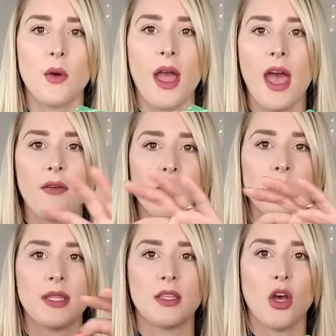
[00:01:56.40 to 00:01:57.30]
have
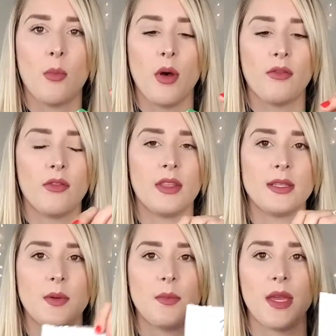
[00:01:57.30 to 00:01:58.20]
ripped the top off of
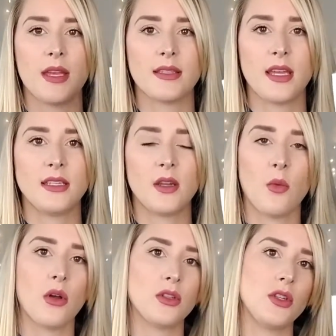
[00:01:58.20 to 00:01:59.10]
this one because I
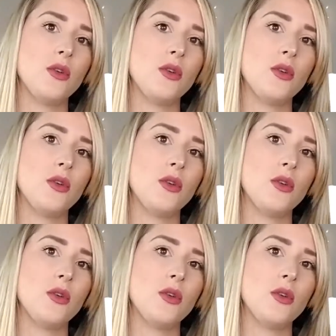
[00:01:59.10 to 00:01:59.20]
did want